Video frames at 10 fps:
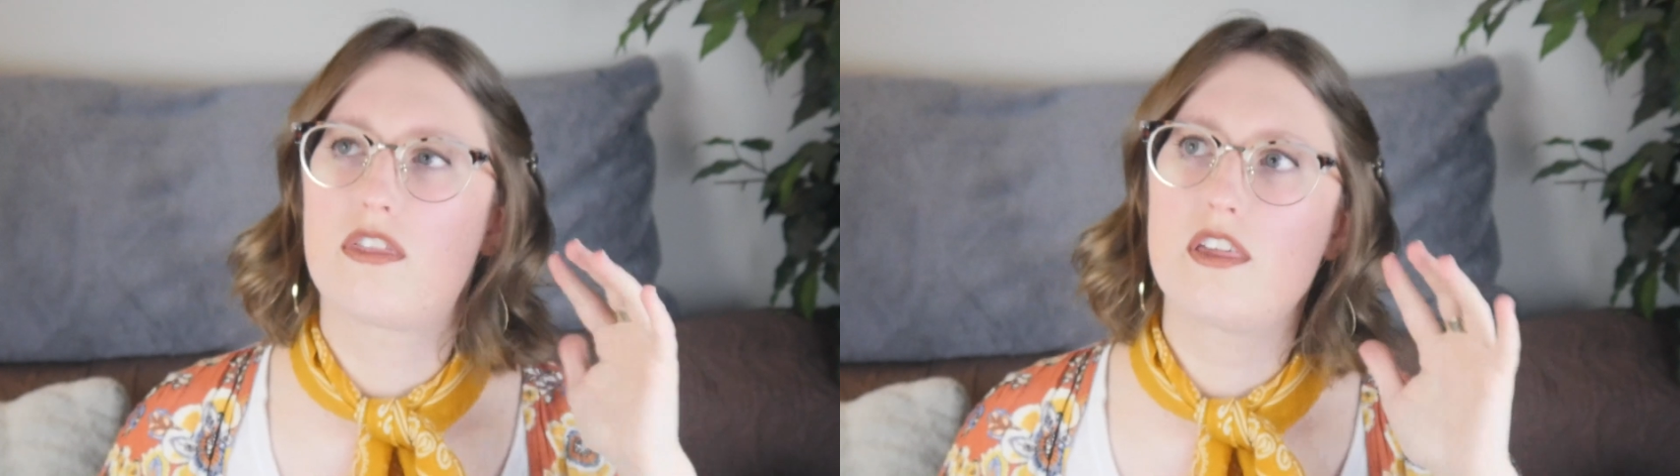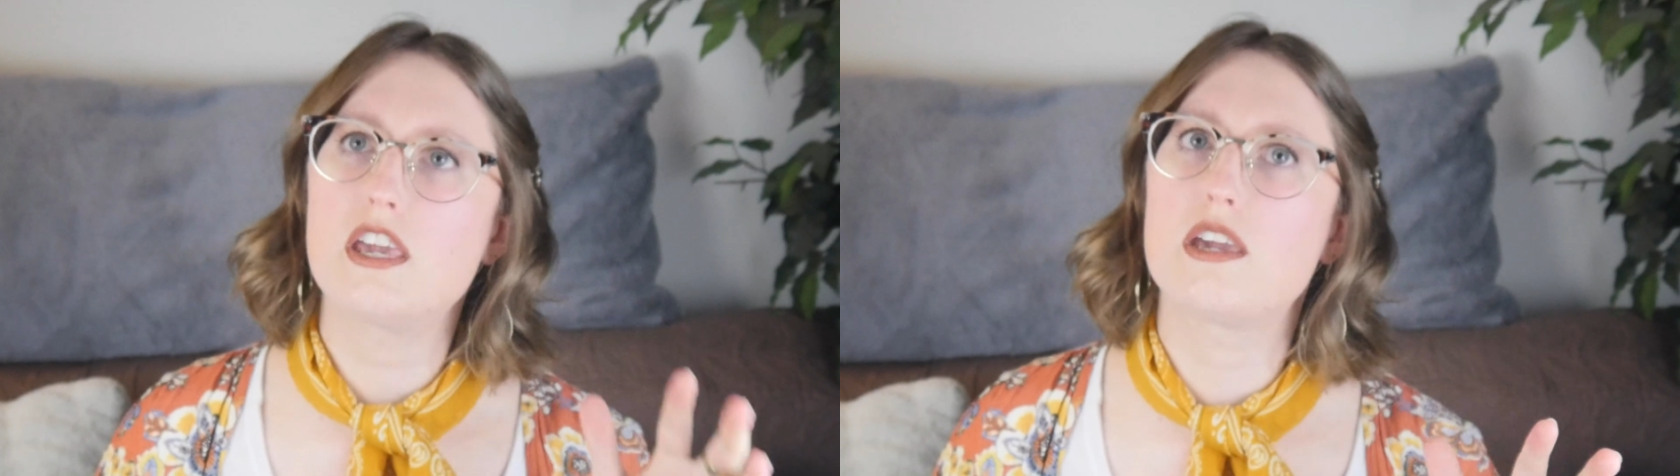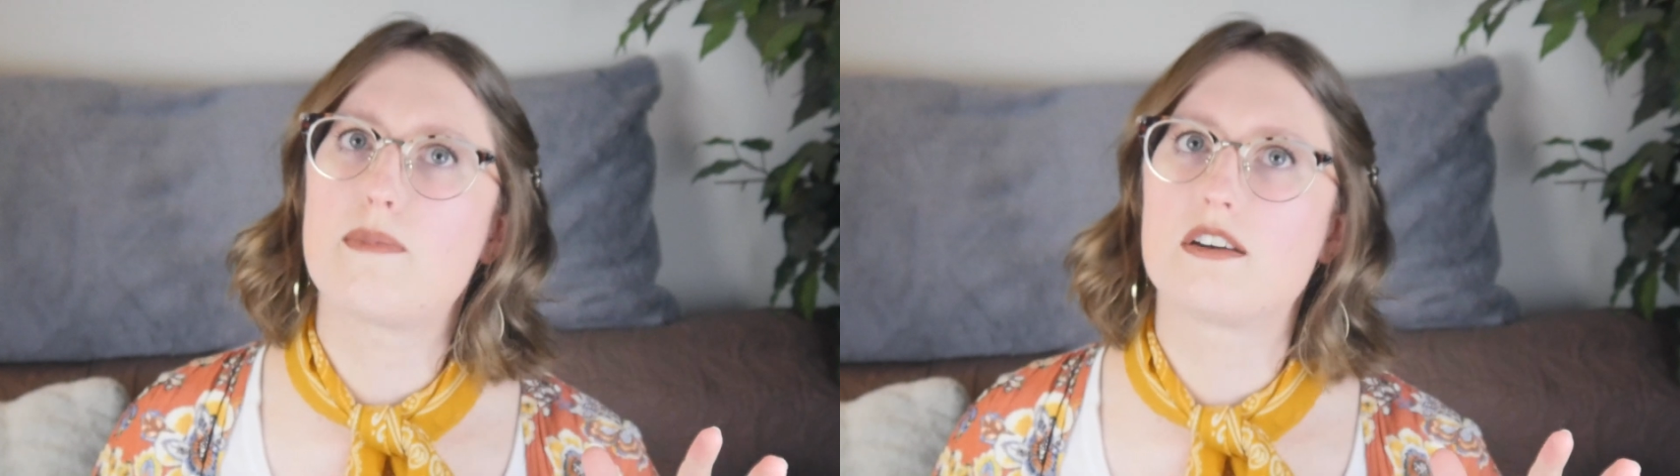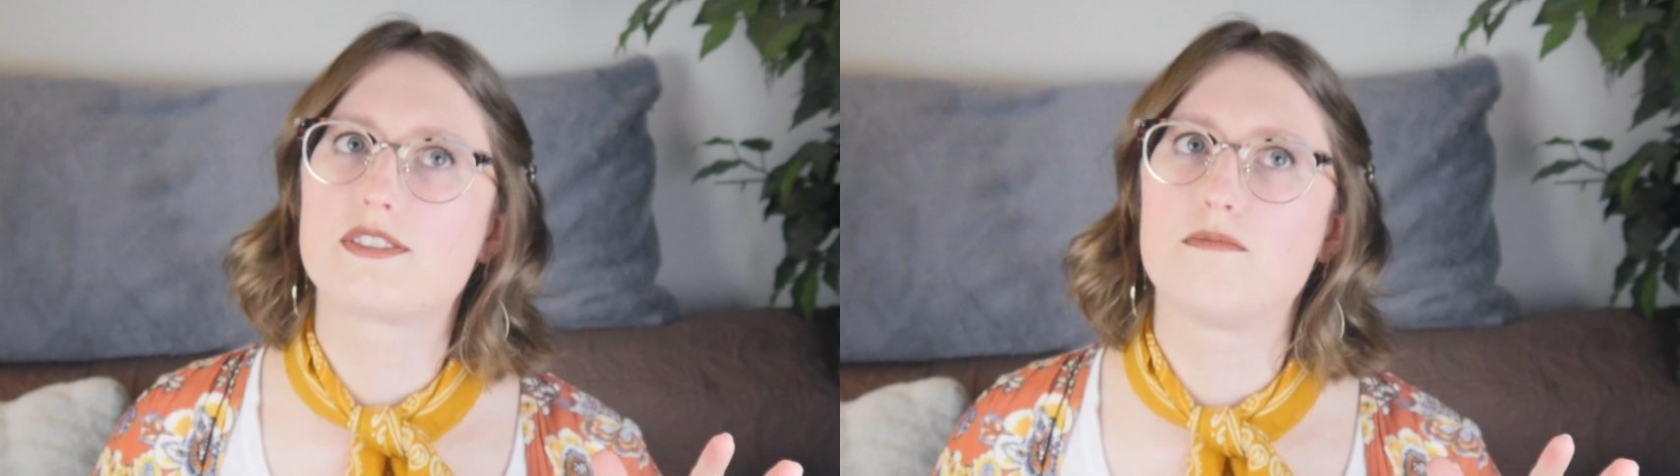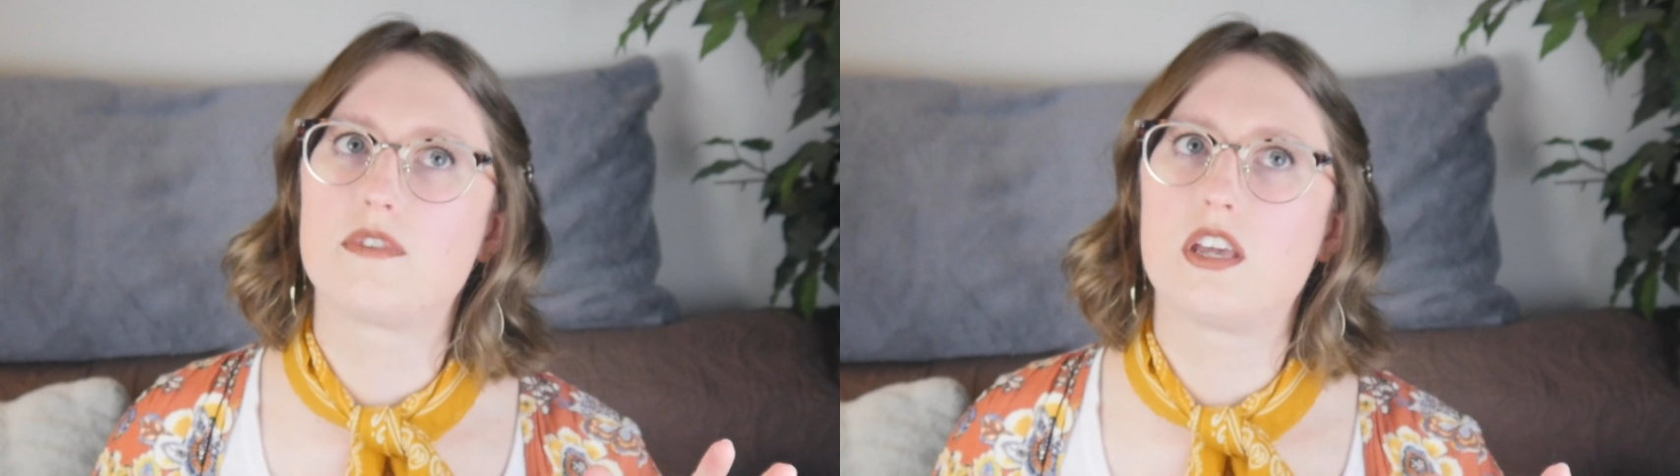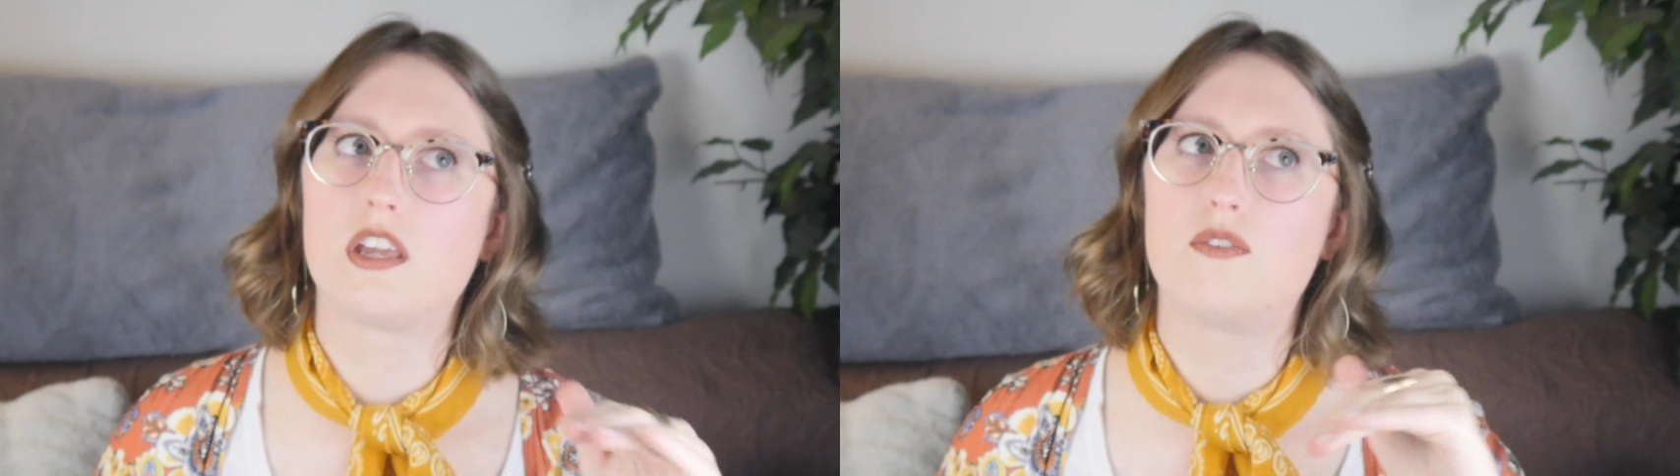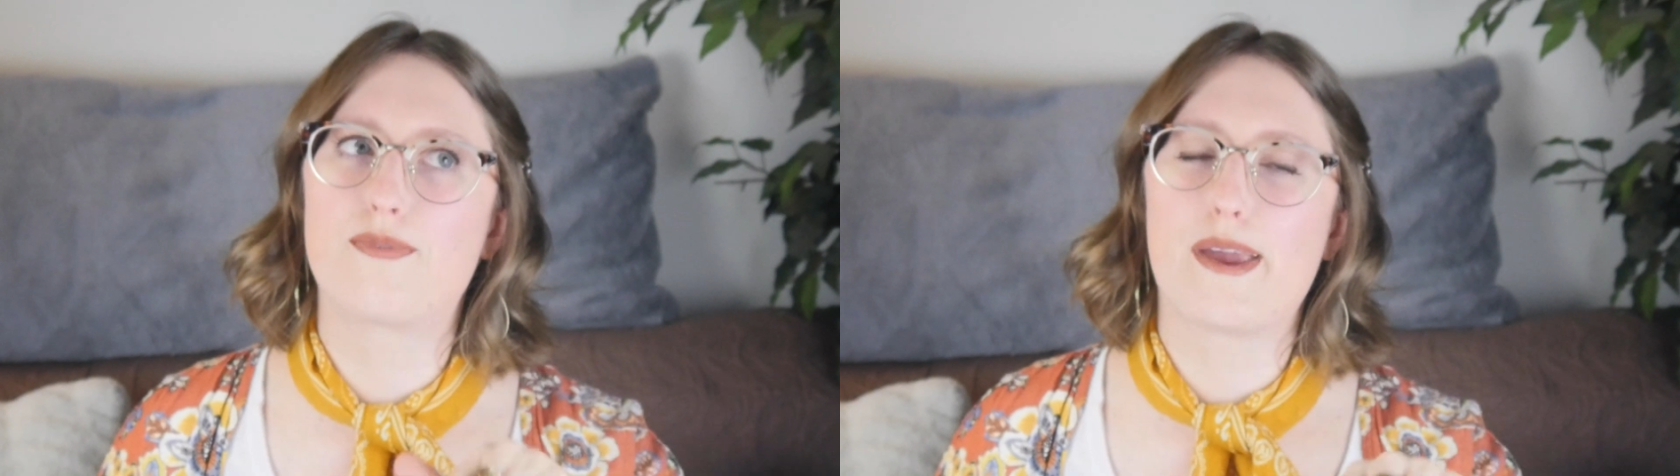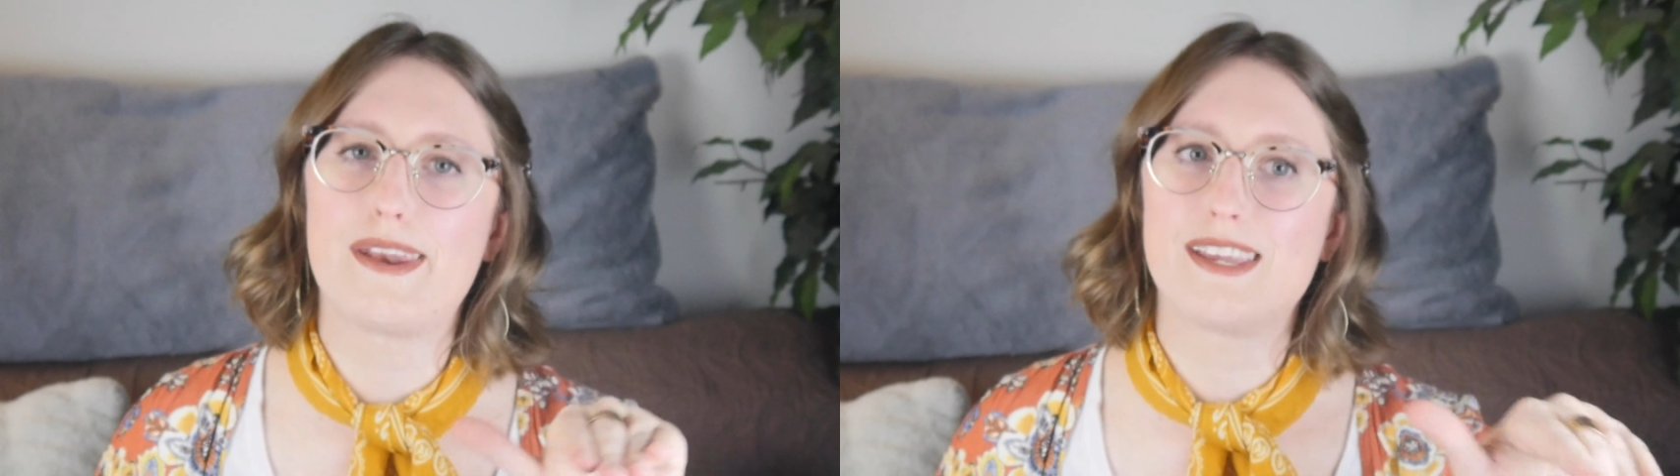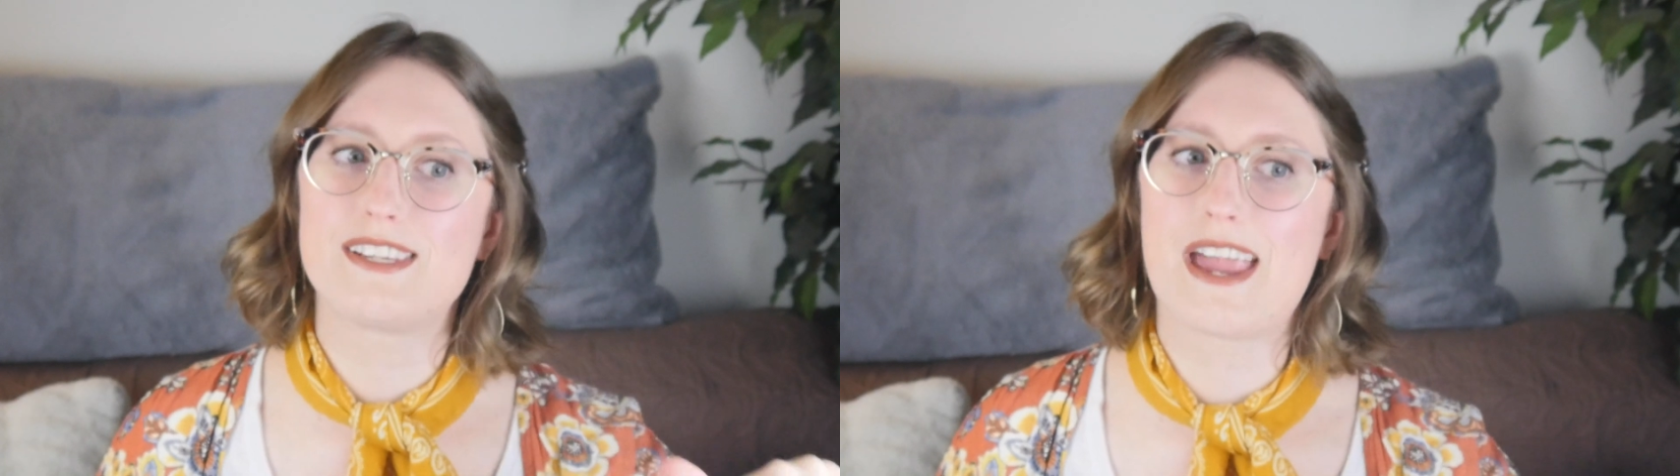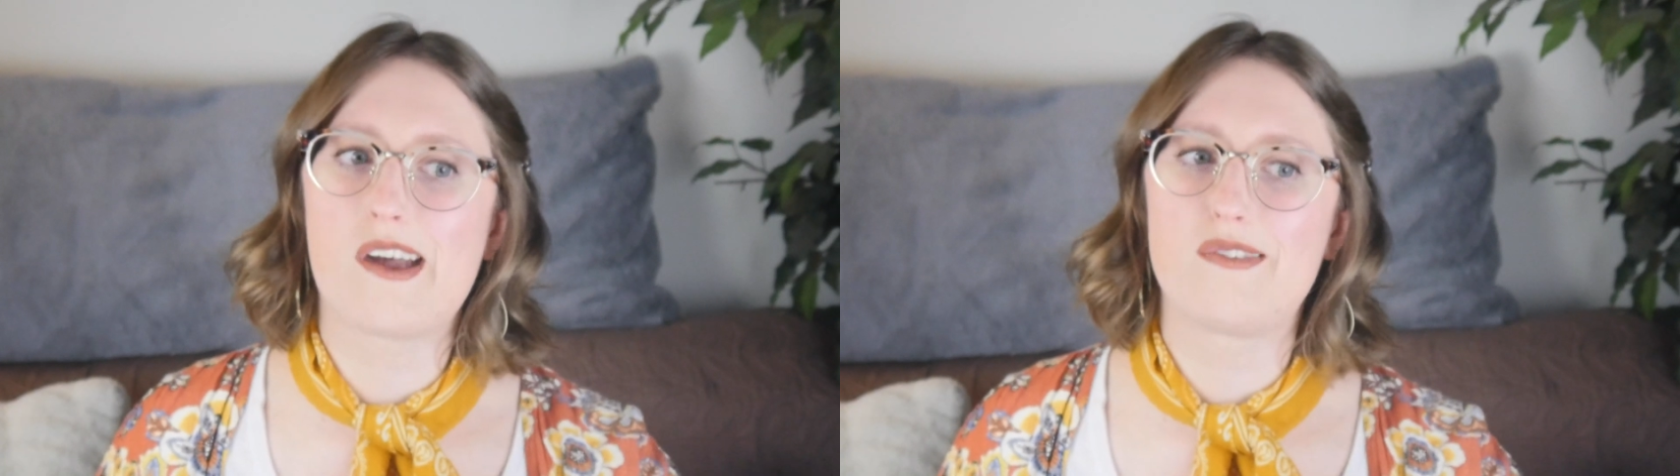thinking about something and writing it
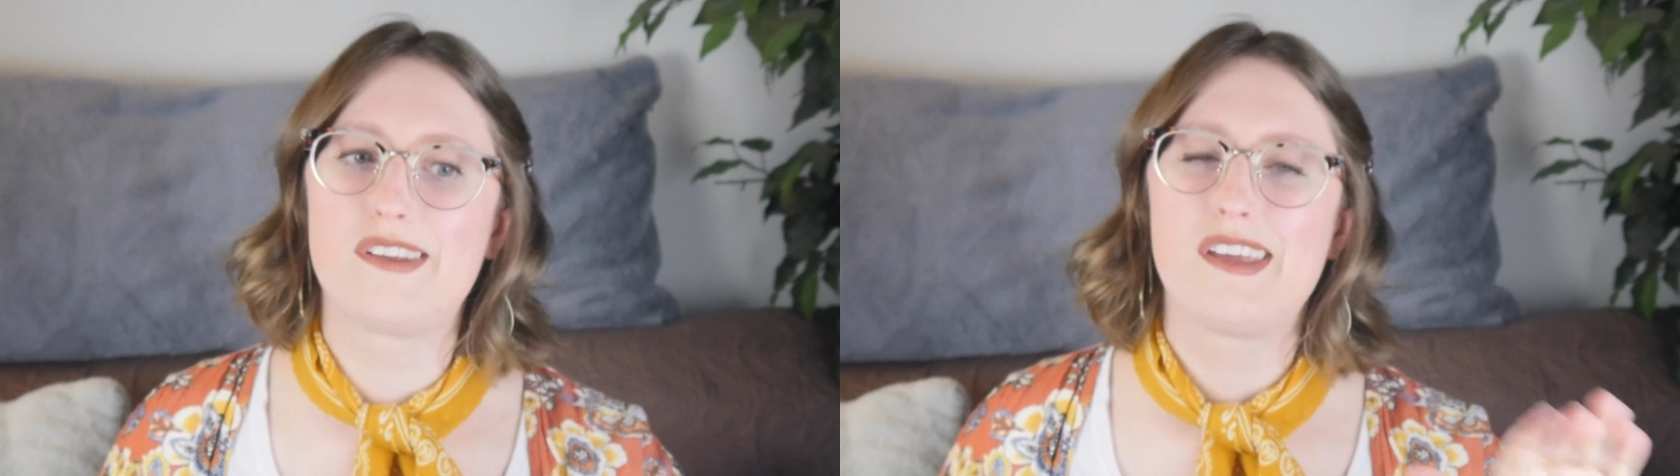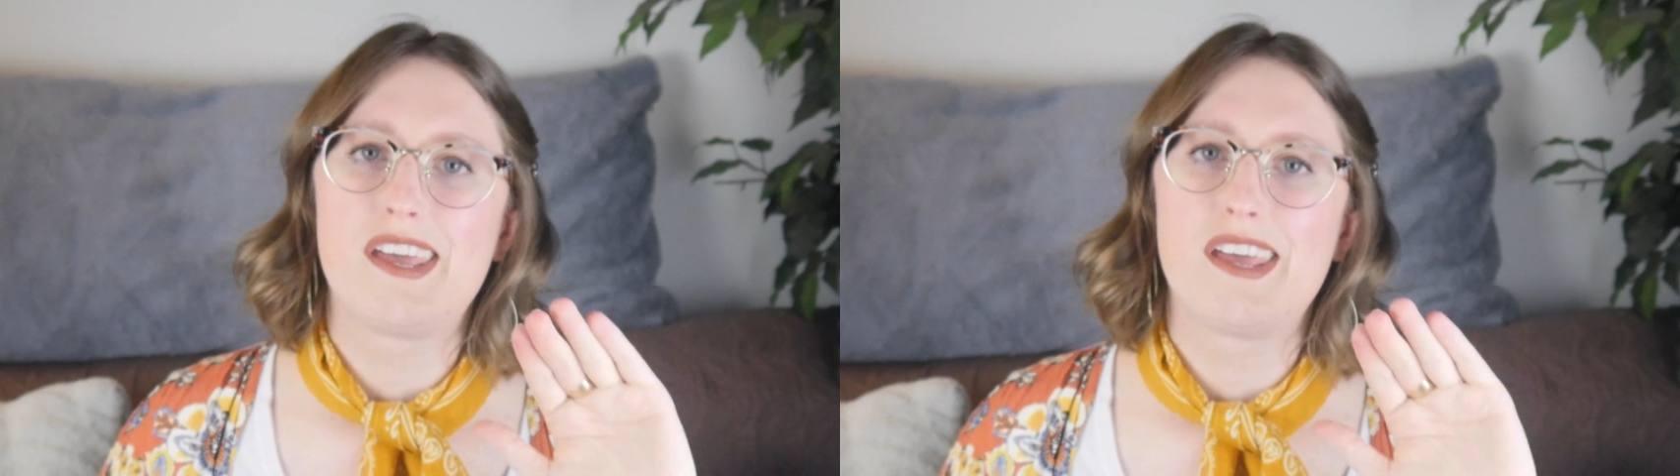down.